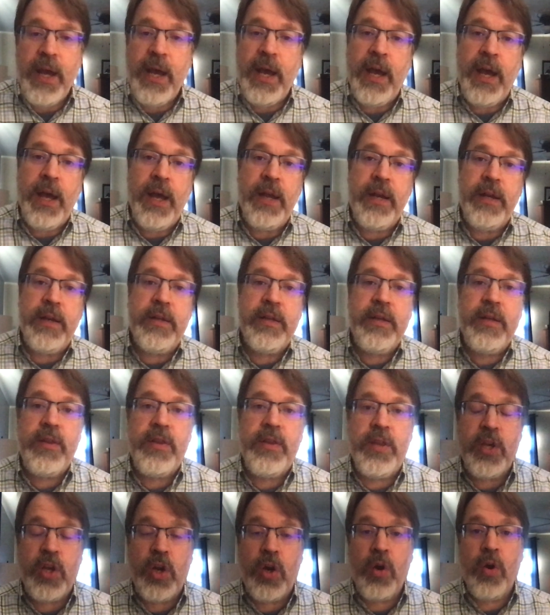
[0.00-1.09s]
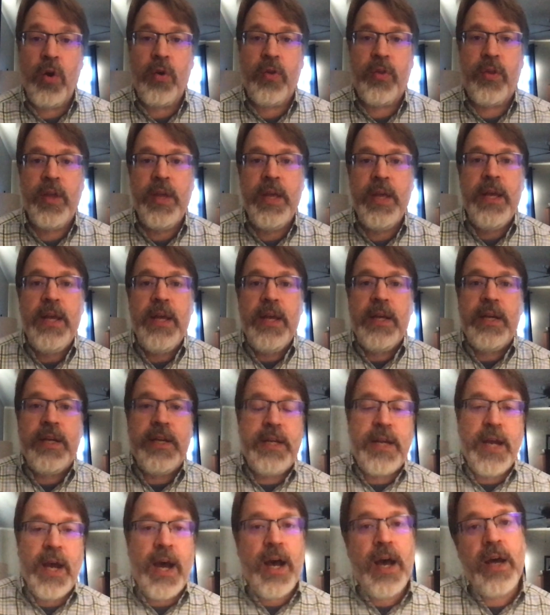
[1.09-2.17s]
and the earth.
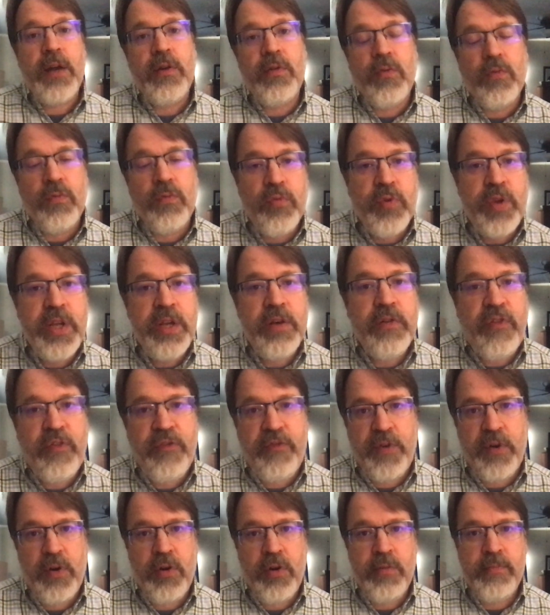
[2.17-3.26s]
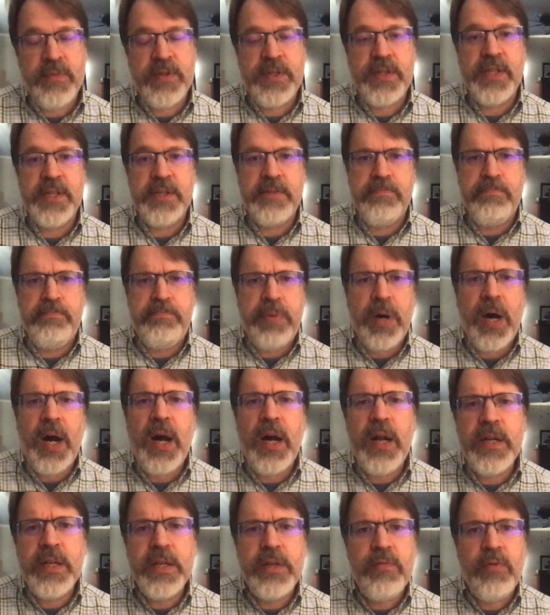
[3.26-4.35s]
God reaffirms this
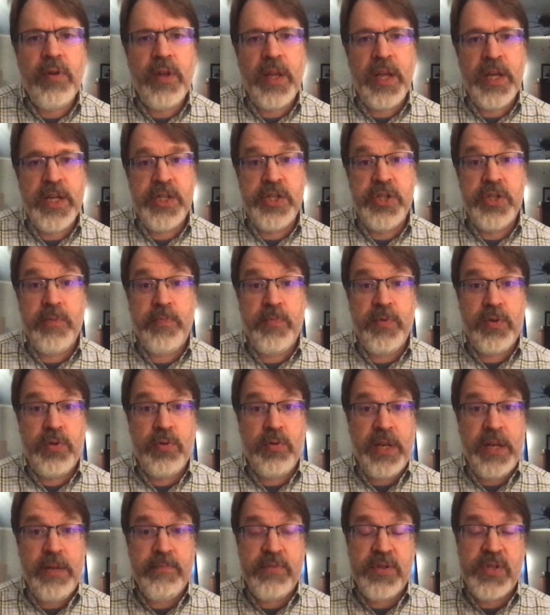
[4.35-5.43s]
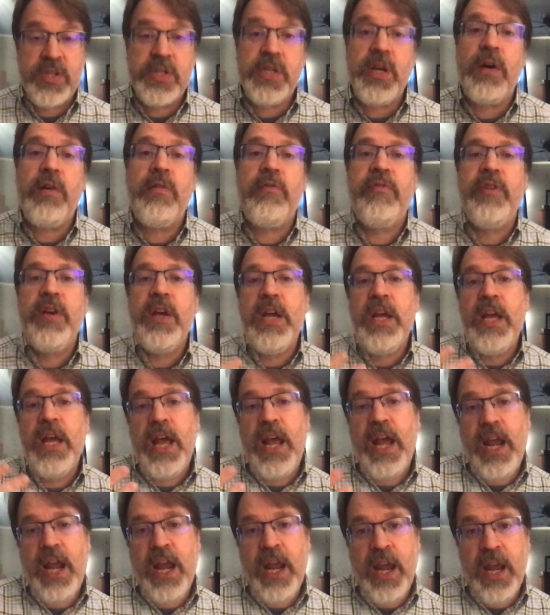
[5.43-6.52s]
bonded relationship between himself
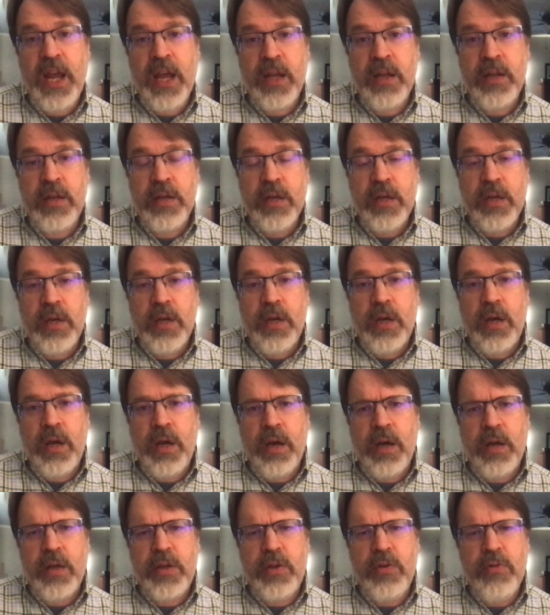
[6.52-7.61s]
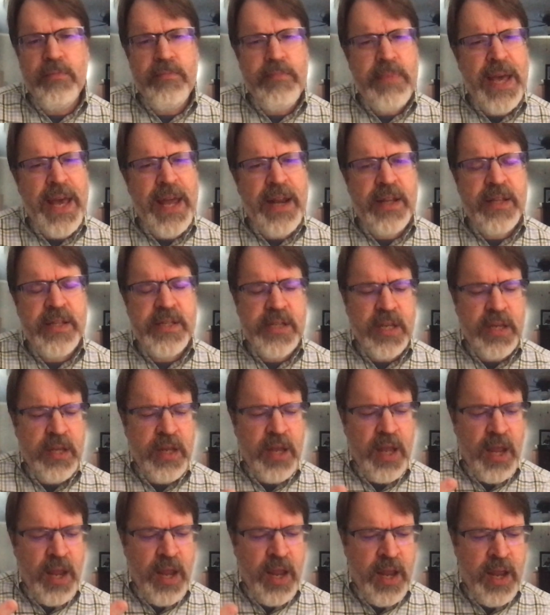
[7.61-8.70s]
and uh,
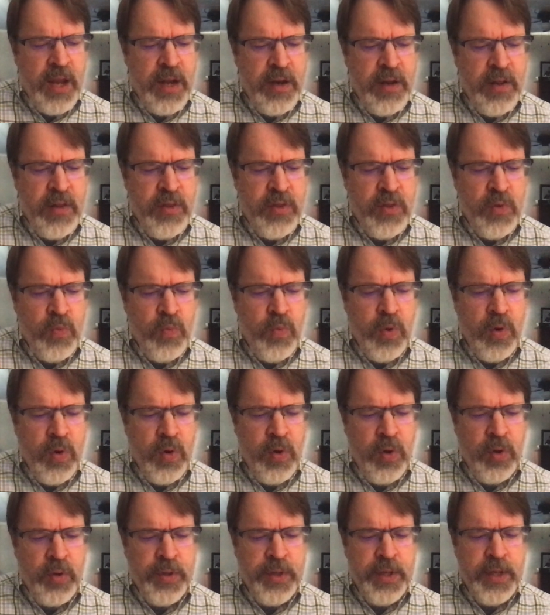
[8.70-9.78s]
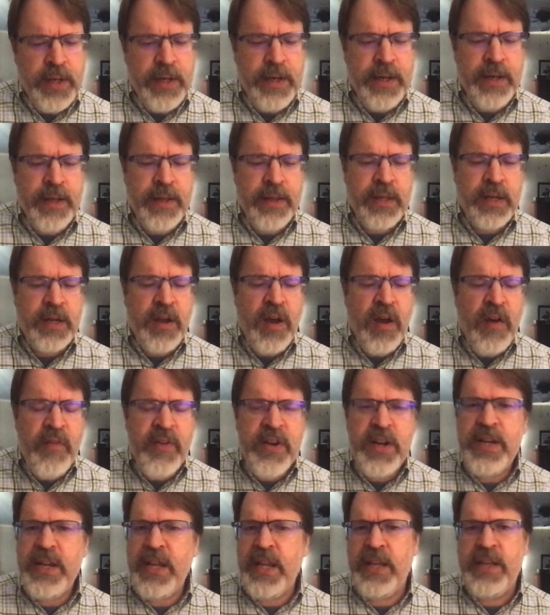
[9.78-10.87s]
humanity and the world. Uh, the
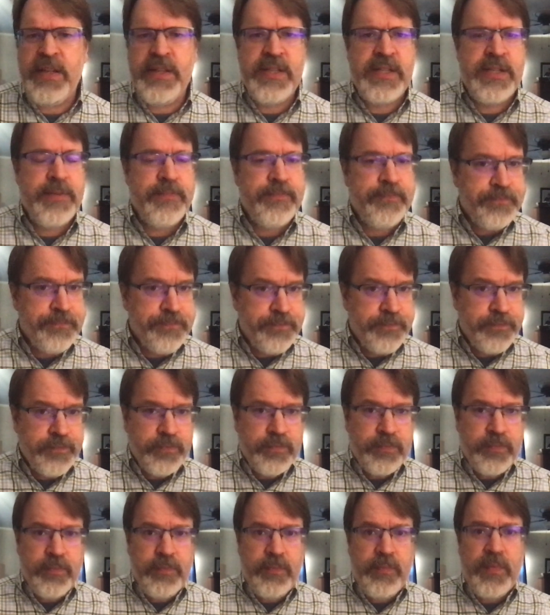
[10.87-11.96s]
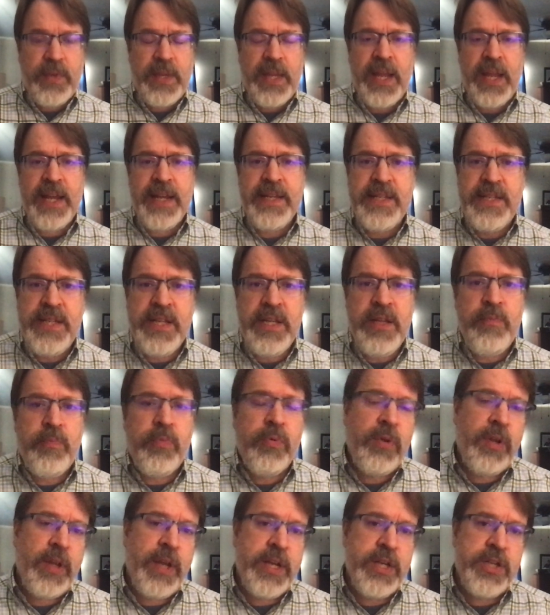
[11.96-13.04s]
covenant is a deep
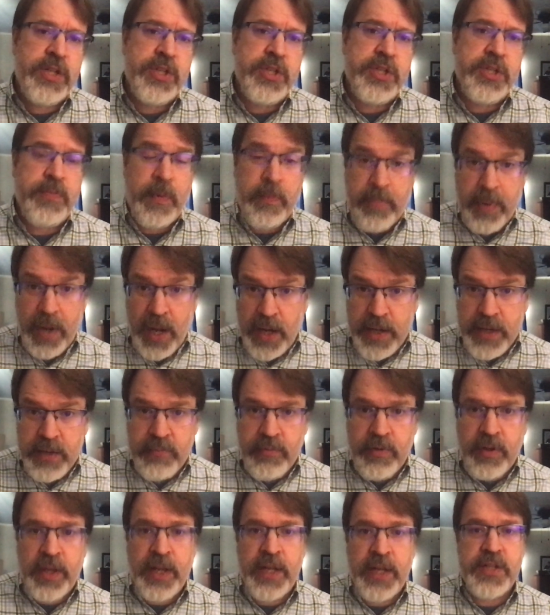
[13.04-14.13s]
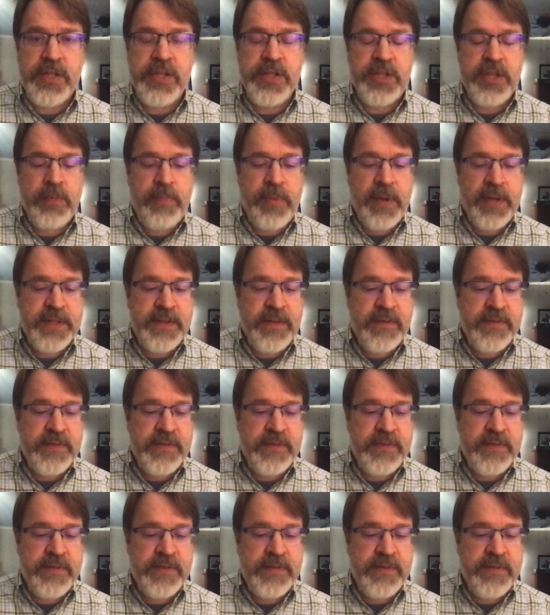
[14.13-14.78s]
relationship, a bonded relationship, as